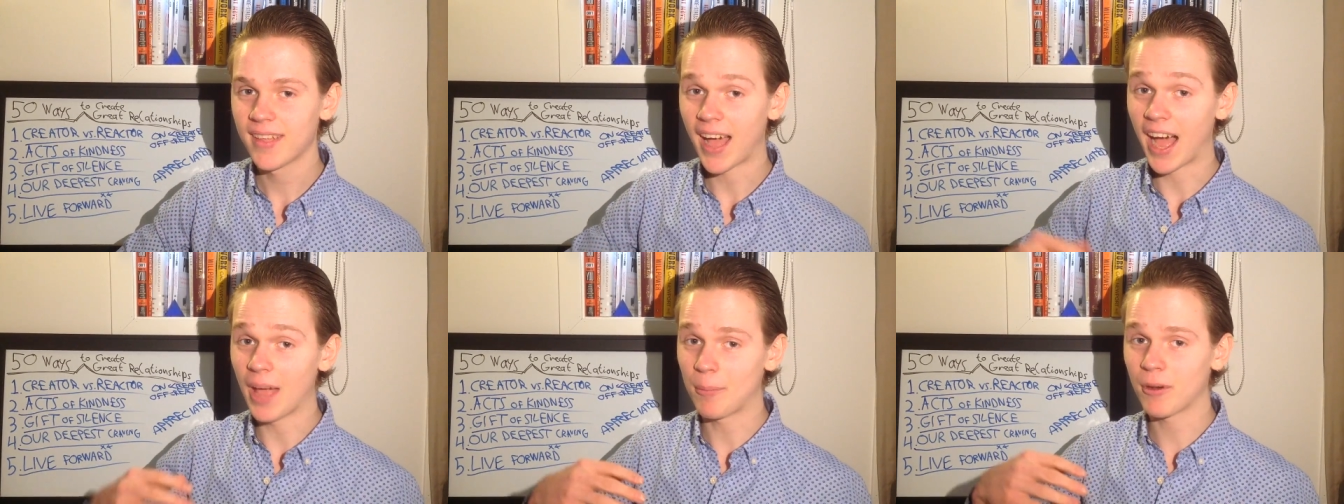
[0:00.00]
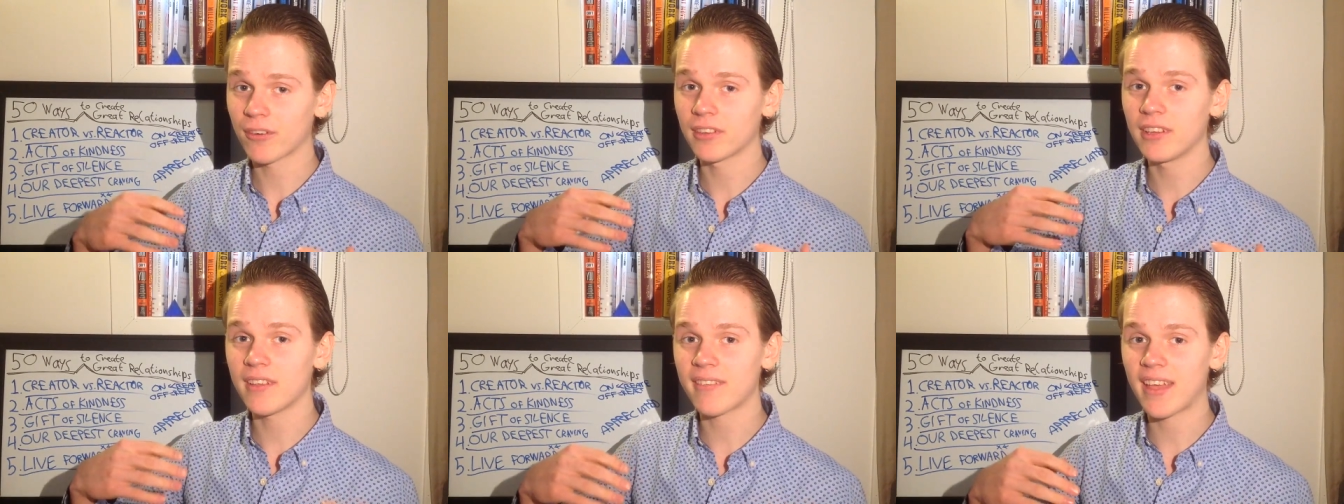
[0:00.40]
I
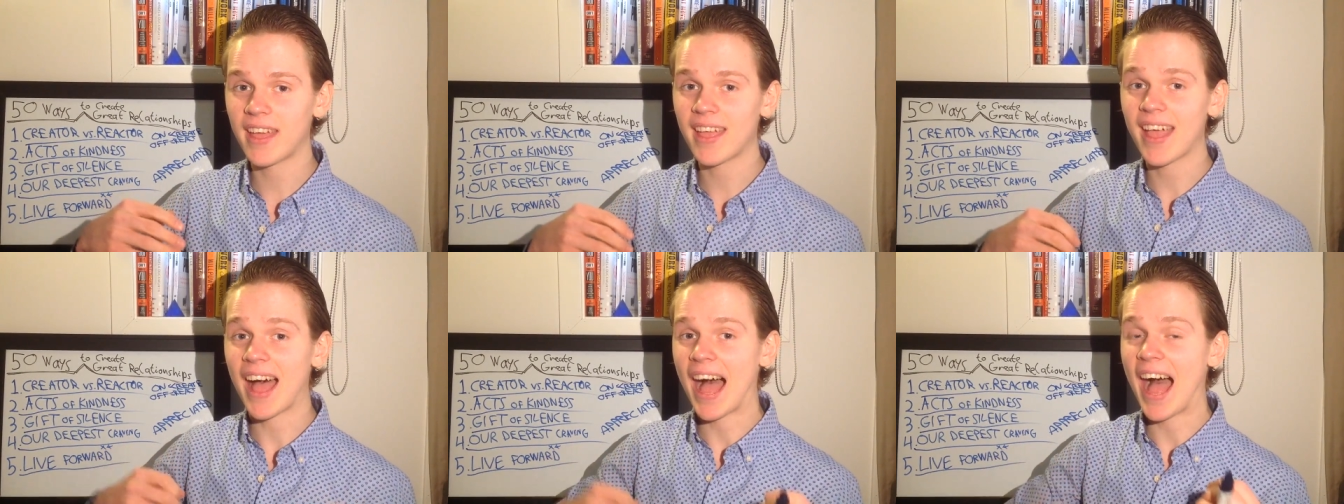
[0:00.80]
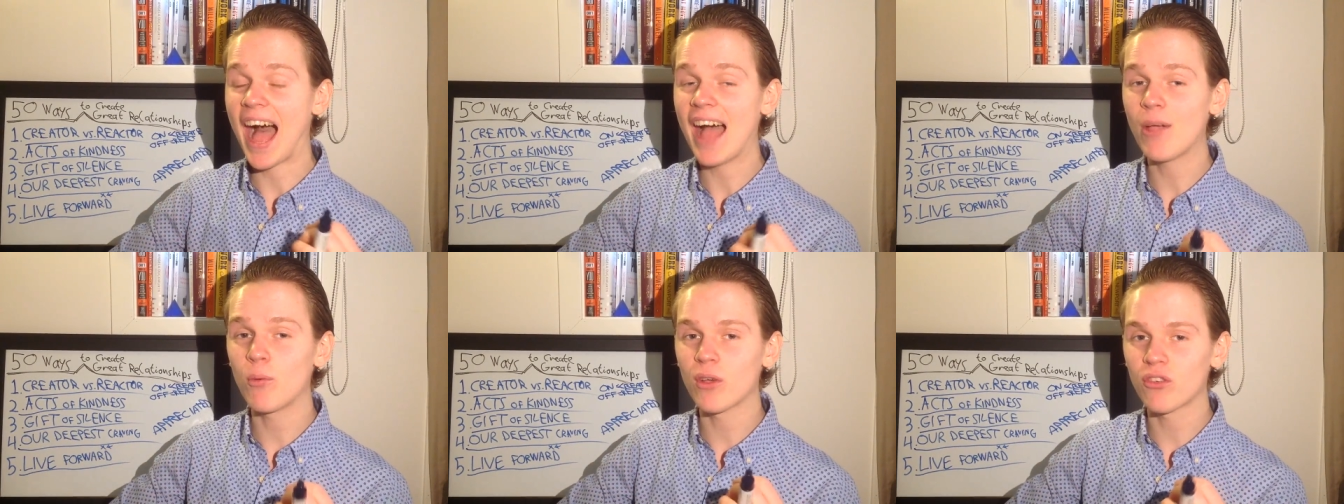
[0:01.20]
personally say,
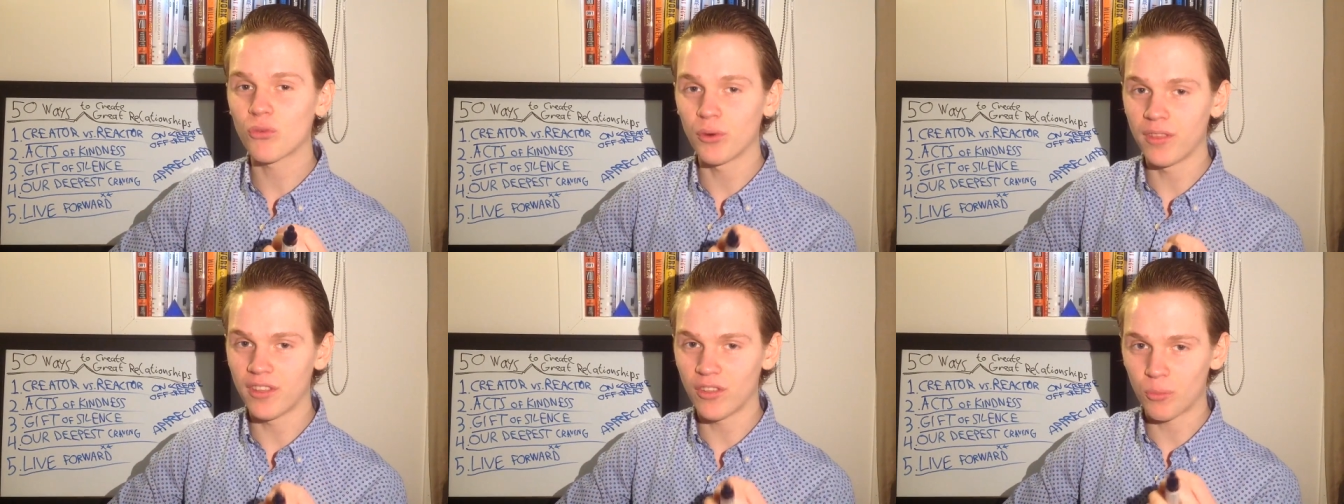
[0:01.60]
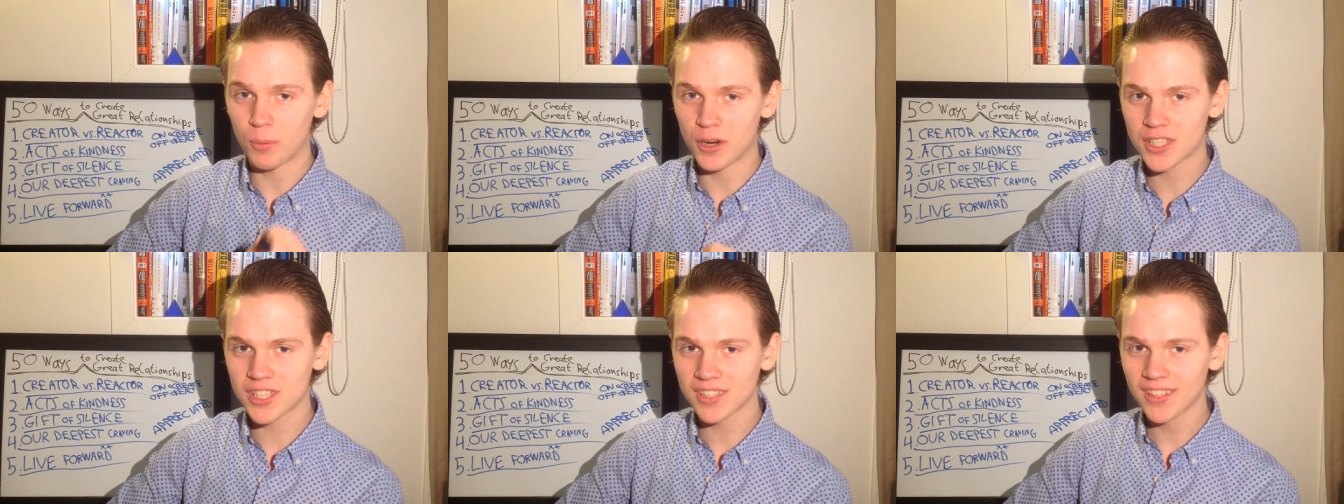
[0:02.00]
I wish for this
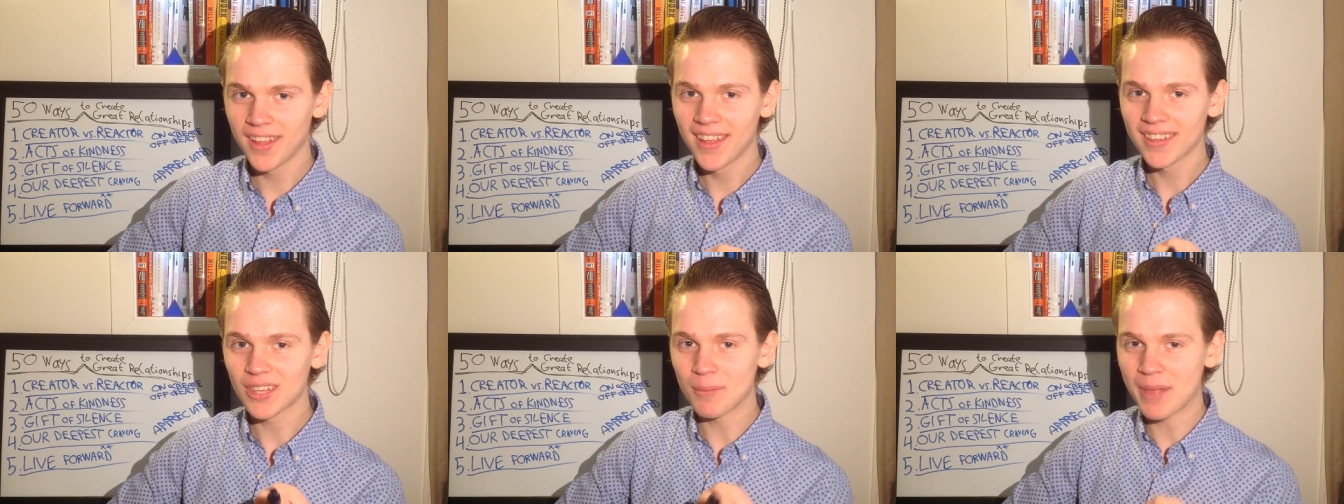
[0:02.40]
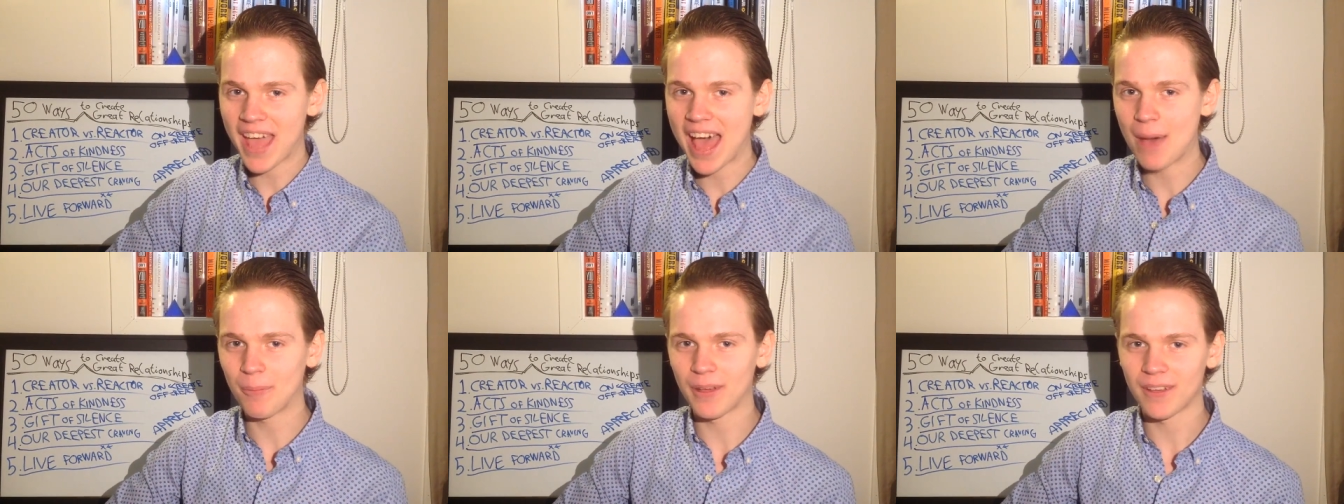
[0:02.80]
person to be
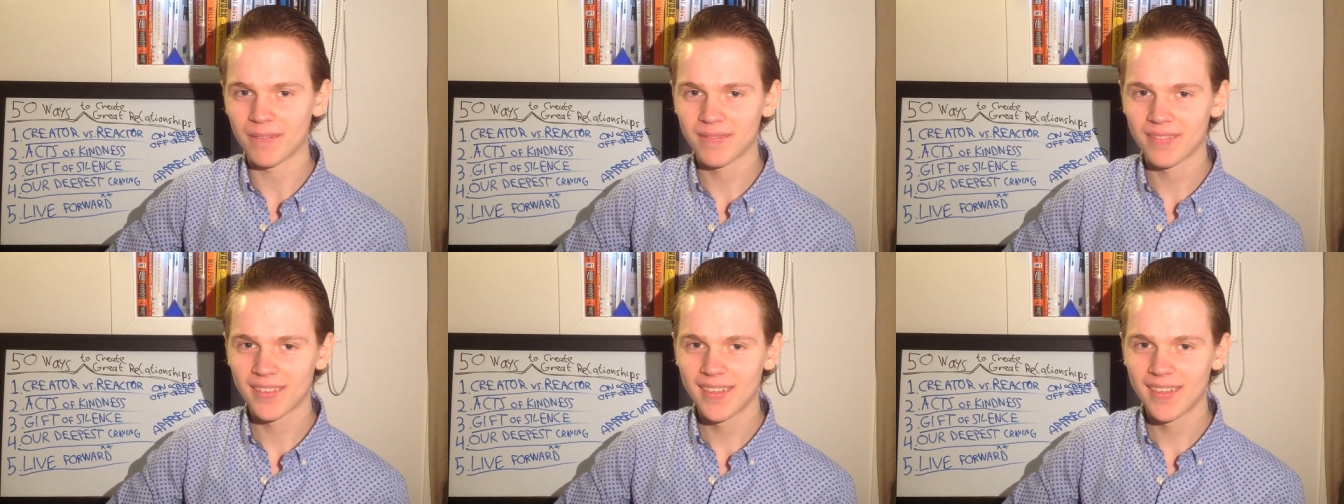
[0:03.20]
happy.